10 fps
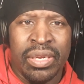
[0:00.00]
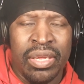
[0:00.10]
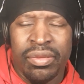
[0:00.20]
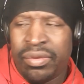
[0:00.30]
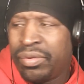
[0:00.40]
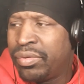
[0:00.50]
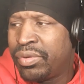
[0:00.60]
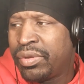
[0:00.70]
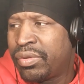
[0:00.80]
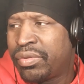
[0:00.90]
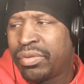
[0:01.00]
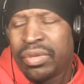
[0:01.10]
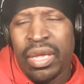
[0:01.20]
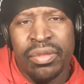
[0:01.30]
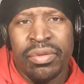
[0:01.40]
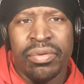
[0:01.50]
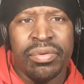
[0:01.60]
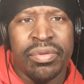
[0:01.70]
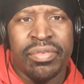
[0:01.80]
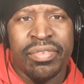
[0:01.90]
That dude is
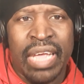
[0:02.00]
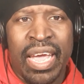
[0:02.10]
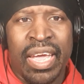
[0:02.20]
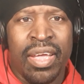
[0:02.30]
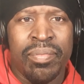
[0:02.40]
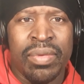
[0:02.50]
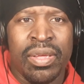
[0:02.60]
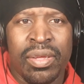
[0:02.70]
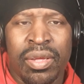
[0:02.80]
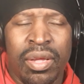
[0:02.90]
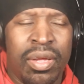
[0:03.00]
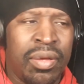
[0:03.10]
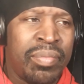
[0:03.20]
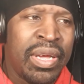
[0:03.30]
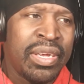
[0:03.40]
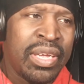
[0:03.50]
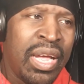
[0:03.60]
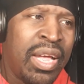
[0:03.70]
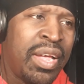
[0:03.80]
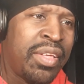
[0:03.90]
sad, man. Oh, my
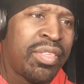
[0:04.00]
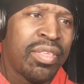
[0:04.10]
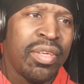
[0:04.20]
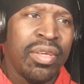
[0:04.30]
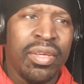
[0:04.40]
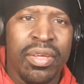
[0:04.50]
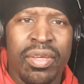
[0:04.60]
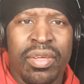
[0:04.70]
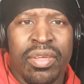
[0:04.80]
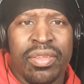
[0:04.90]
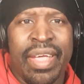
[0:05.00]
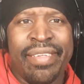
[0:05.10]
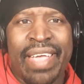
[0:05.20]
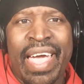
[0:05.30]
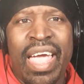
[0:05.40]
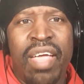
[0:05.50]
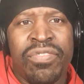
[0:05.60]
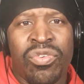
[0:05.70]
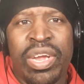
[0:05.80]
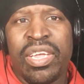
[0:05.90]
gosh. That's Av
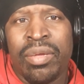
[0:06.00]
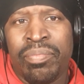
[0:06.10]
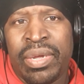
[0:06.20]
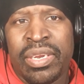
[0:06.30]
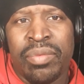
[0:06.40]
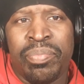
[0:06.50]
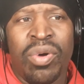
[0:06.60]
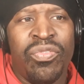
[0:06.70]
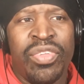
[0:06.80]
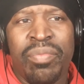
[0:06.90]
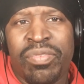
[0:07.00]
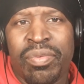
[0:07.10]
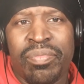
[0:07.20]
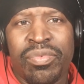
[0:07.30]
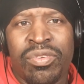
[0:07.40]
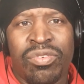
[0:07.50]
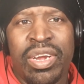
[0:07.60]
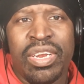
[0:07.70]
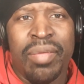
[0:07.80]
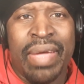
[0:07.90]
Drinking, buddy. Both them some
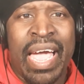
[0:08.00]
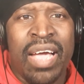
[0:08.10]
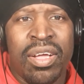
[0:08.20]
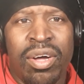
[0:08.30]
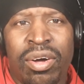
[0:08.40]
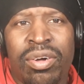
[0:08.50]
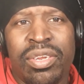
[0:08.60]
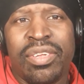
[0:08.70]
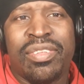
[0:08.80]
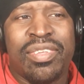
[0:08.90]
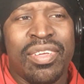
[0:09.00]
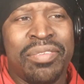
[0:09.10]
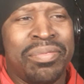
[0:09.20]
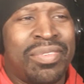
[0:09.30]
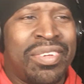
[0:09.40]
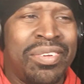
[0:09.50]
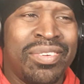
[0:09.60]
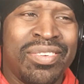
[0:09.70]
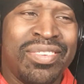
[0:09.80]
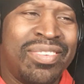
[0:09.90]
straight-up alcoholics.
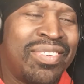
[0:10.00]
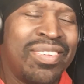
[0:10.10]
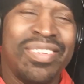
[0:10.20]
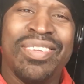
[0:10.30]
Dudes.